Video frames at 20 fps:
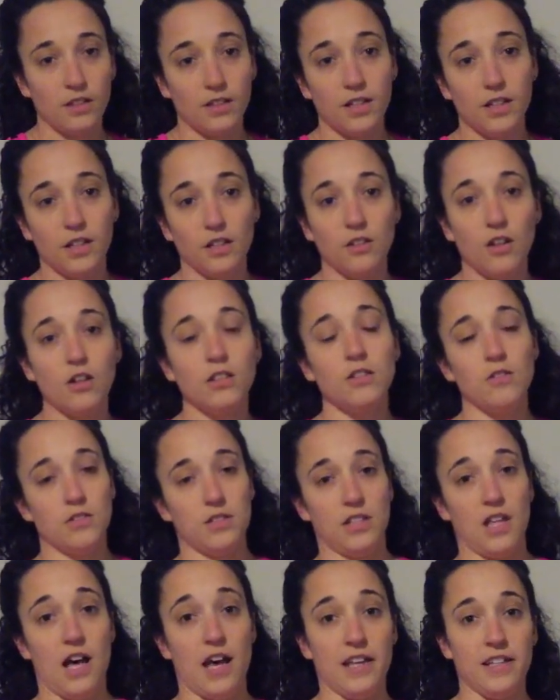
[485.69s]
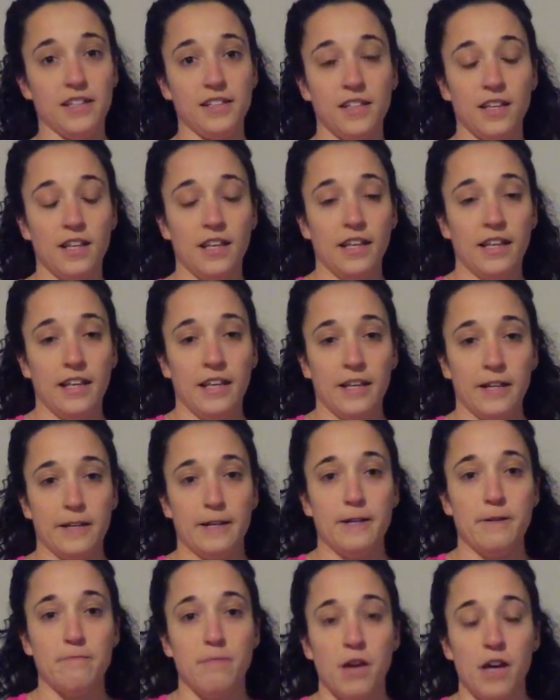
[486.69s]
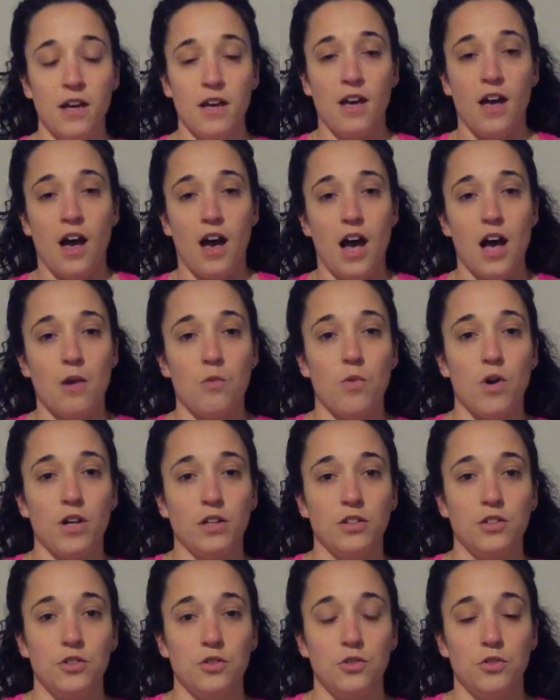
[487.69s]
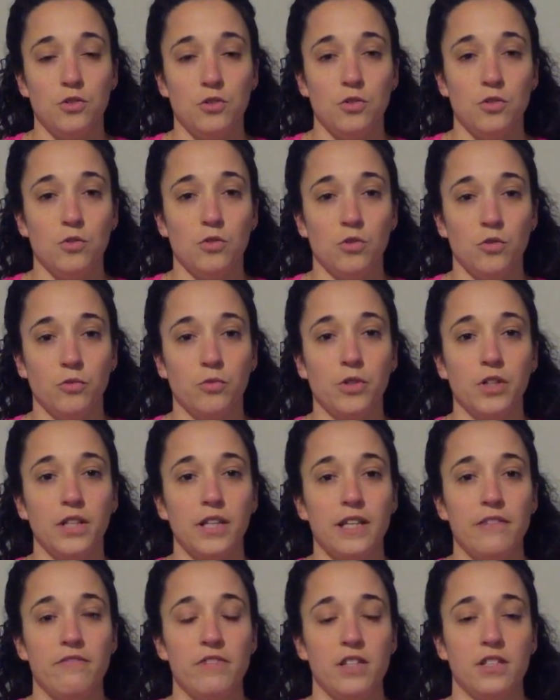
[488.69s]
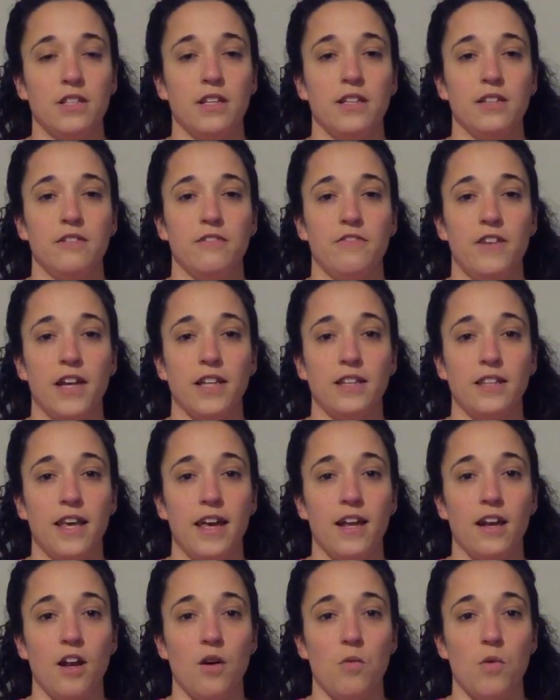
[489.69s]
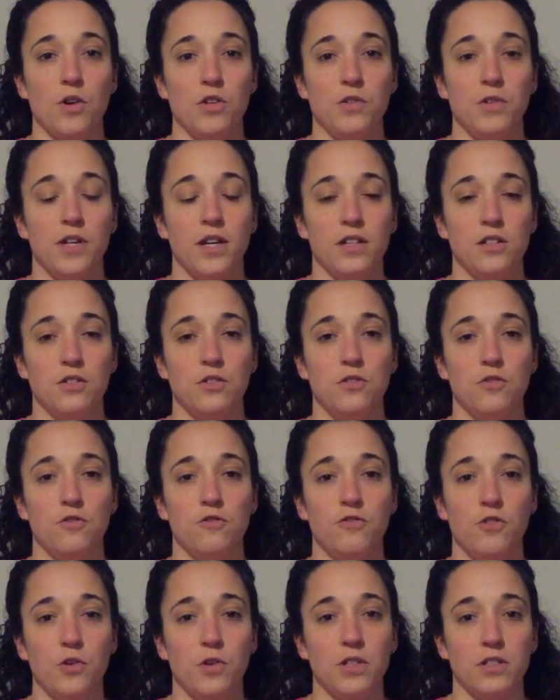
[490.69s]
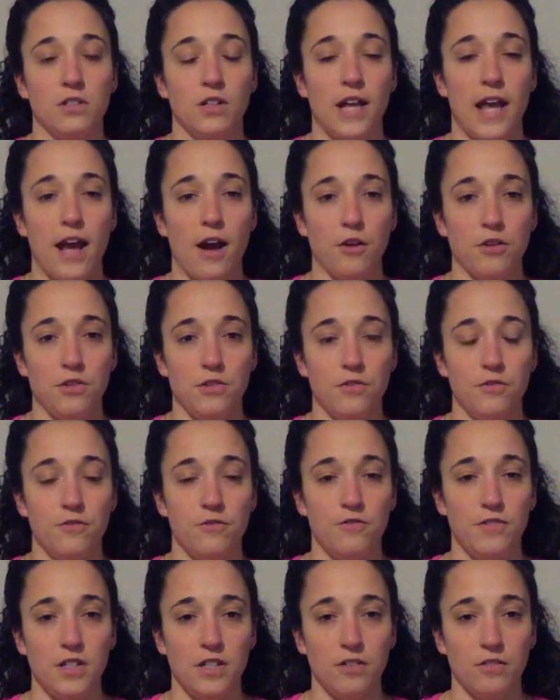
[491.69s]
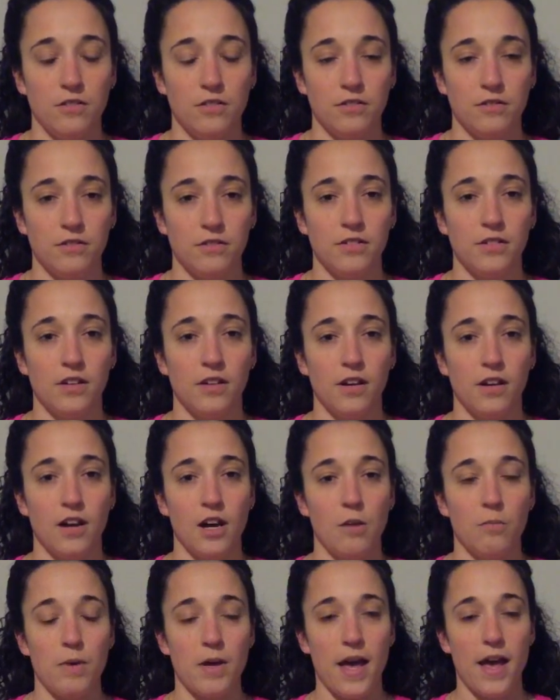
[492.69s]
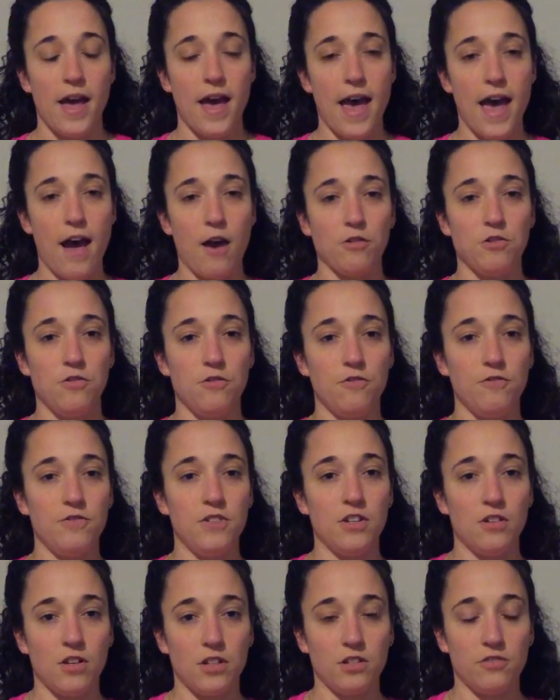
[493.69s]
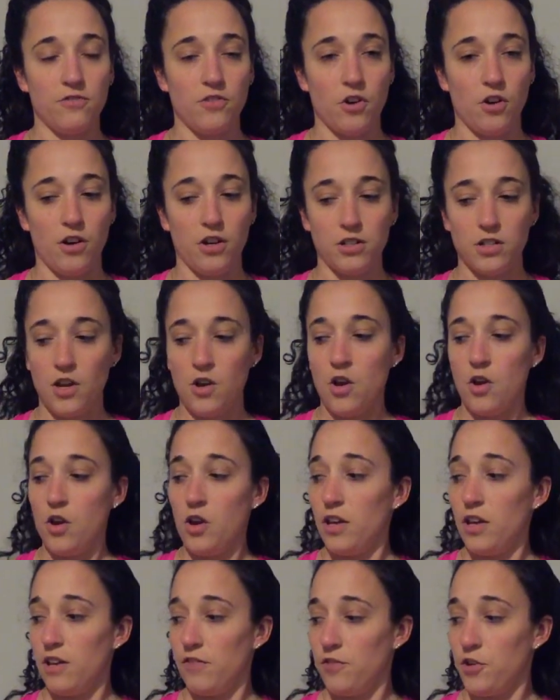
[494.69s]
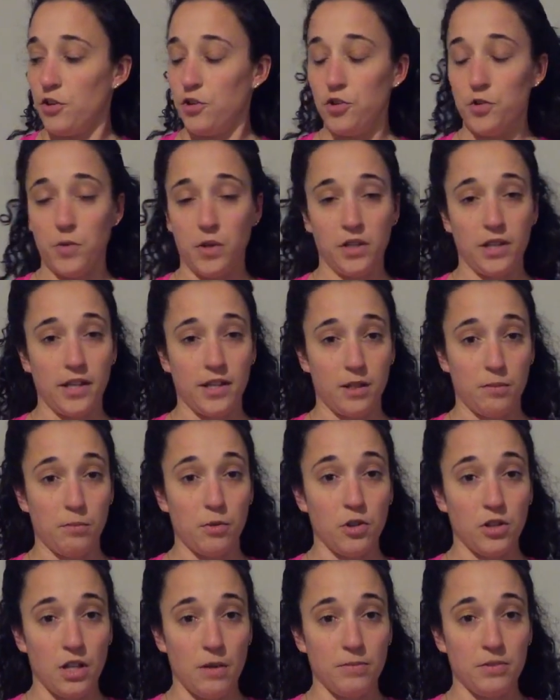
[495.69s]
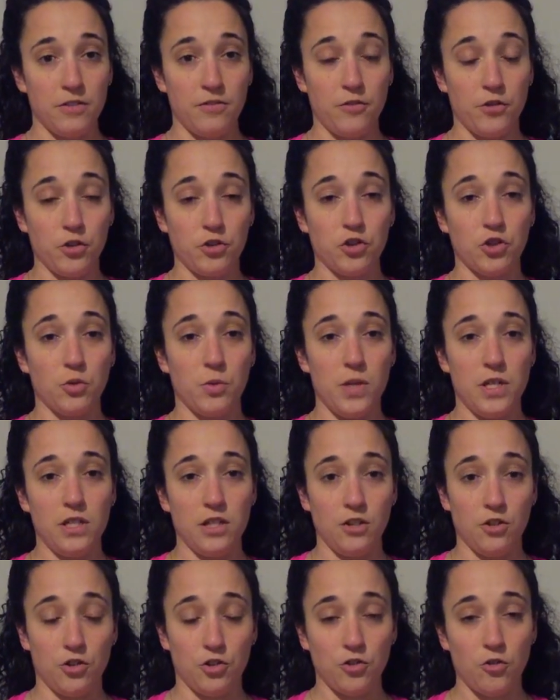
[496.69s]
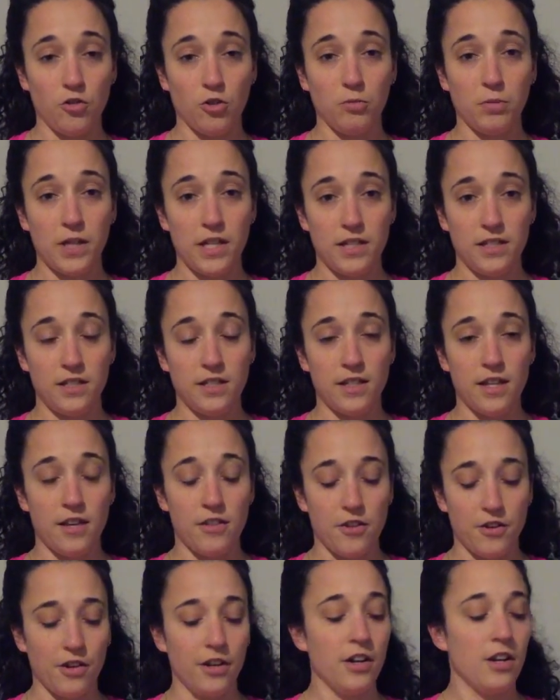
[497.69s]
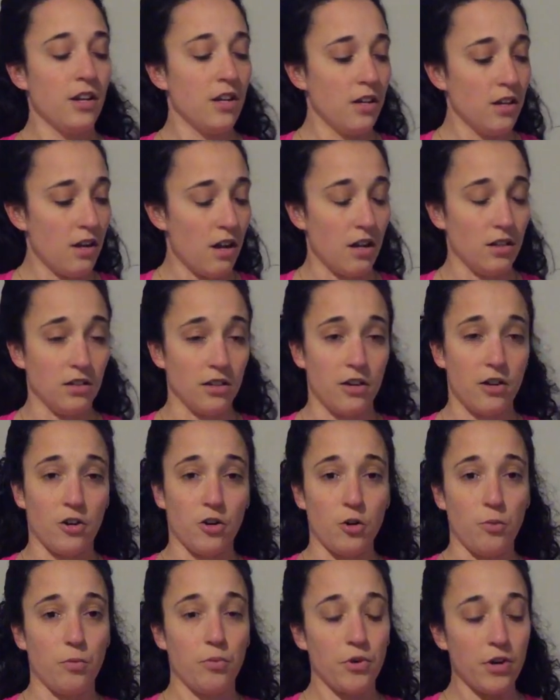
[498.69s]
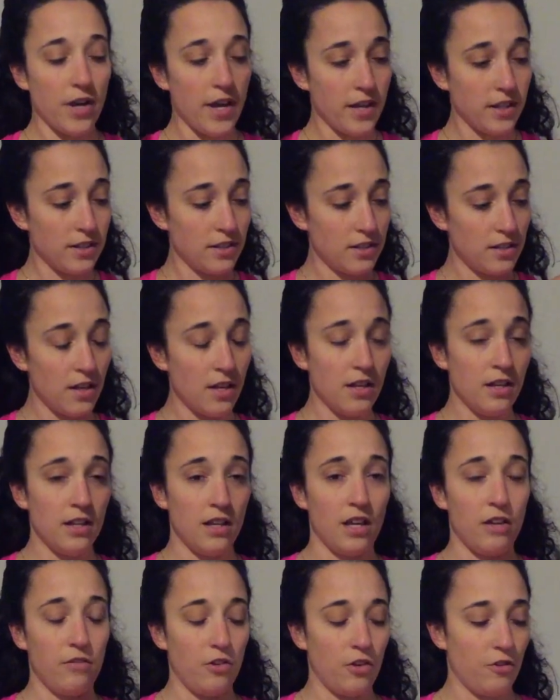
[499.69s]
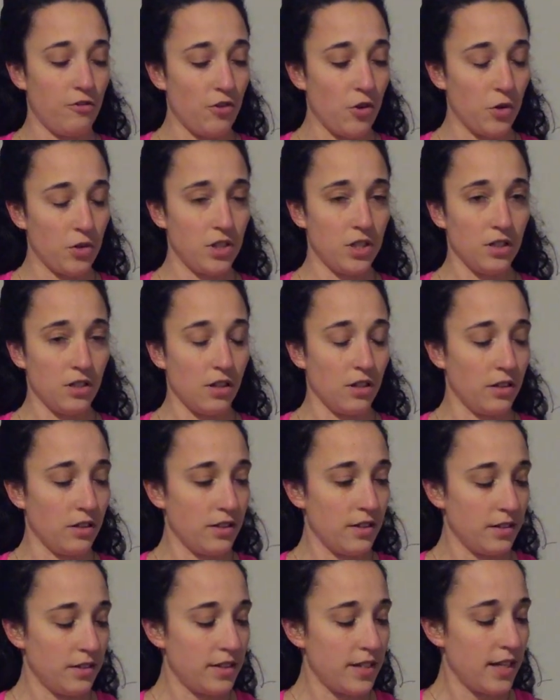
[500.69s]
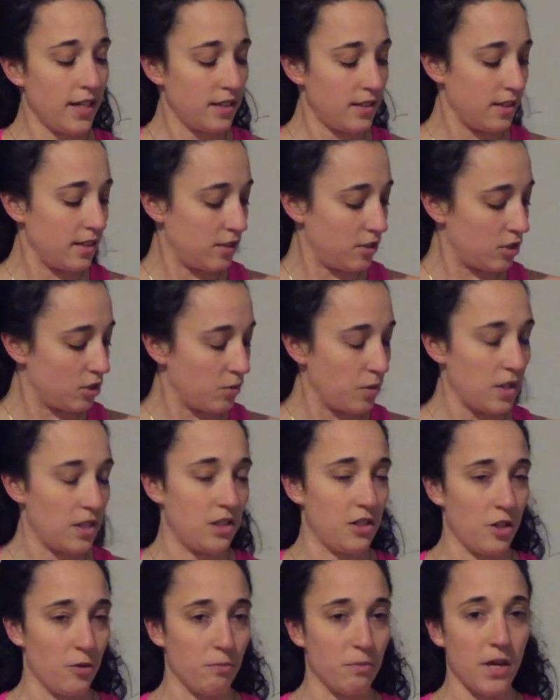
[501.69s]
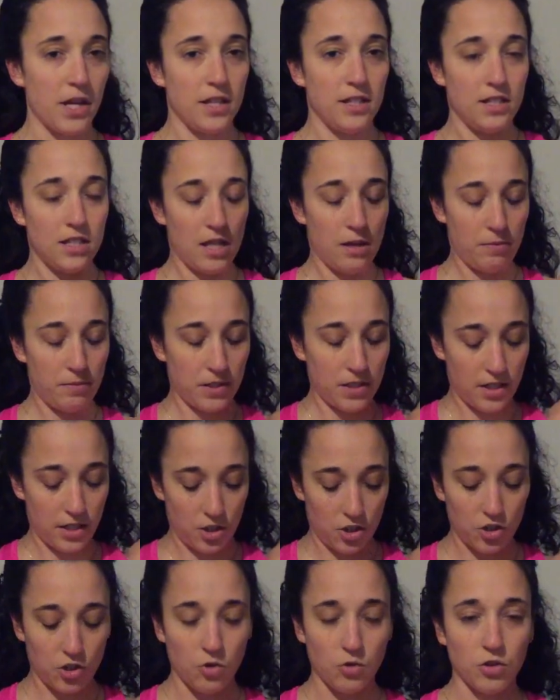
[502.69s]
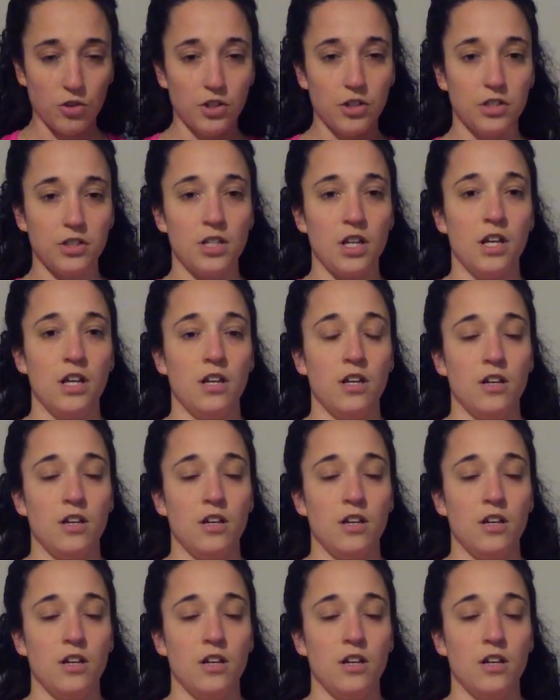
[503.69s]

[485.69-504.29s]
And along those lines, I want to really emphasize the fact that I want you guys to focus on how you feel. How you feel as far as if you're doing like the pull-ups, if you're squeezing your shoulder blades together on the curl press, if you're focusing on tensing and squeezing your biceps, shoulders.